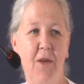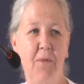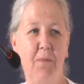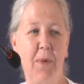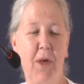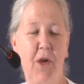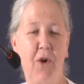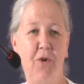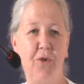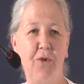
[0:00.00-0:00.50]

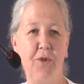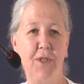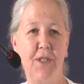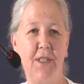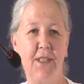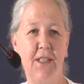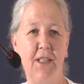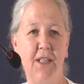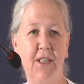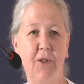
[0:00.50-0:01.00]
because
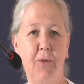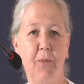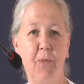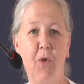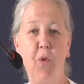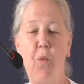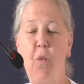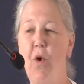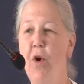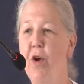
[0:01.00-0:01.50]

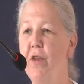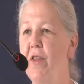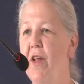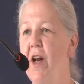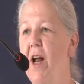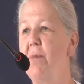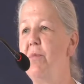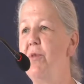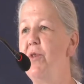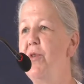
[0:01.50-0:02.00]
the work that
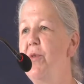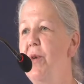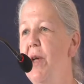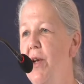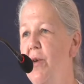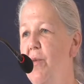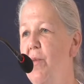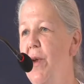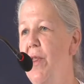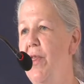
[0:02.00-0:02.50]
I'm
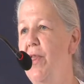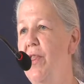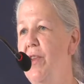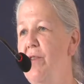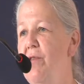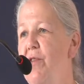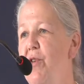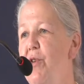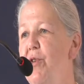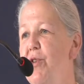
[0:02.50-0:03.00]
doing with the
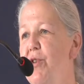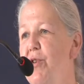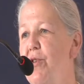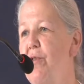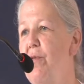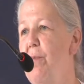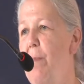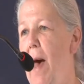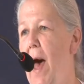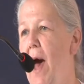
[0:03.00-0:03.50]
future
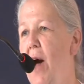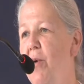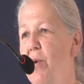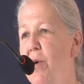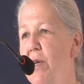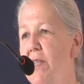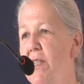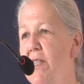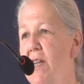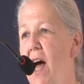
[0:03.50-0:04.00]
of
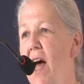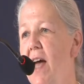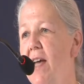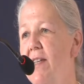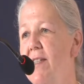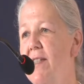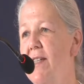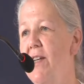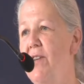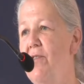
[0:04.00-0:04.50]
power
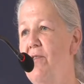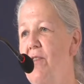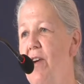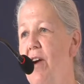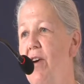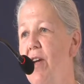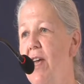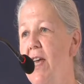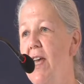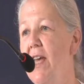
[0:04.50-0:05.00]
ties in
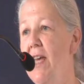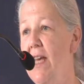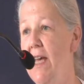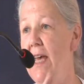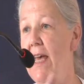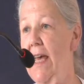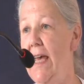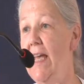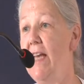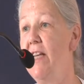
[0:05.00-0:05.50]
very
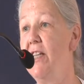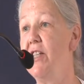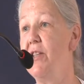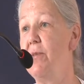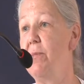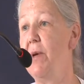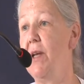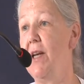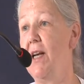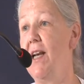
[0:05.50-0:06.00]

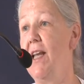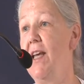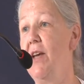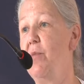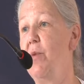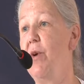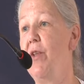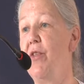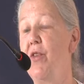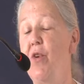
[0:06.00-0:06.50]
intimately
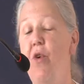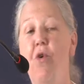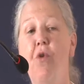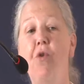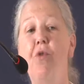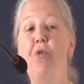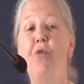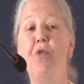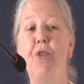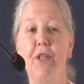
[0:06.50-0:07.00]
with
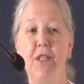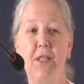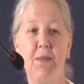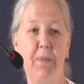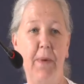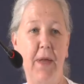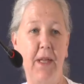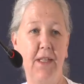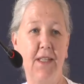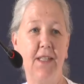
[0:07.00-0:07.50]
all that's
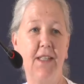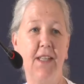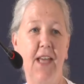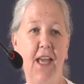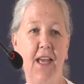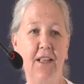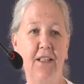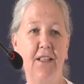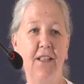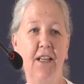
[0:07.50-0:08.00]
been
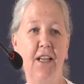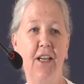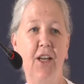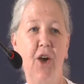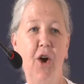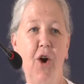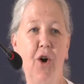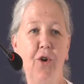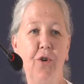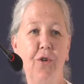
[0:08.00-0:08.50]
said
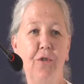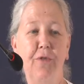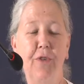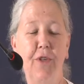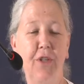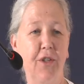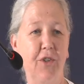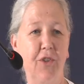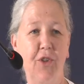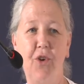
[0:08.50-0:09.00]

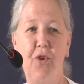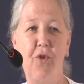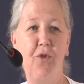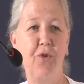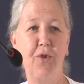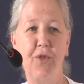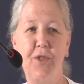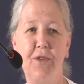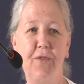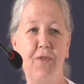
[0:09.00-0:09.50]
over the
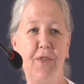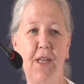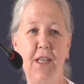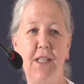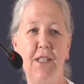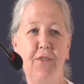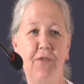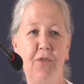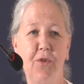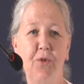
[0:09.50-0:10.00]
course of
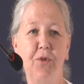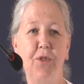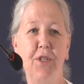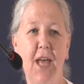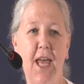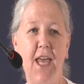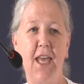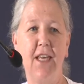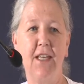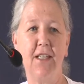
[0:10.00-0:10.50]
these few
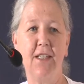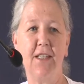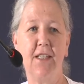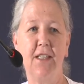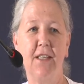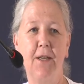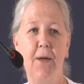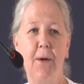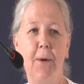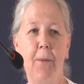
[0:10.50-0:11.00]
days.
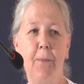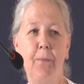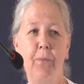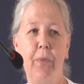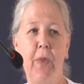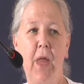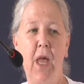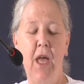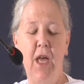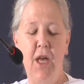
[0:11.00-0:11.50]

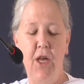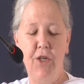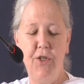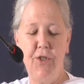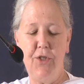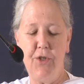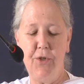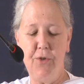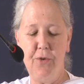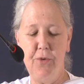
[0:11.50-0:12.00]

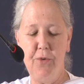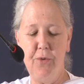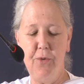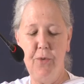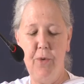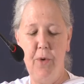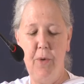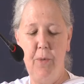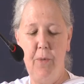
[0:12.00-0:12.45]
So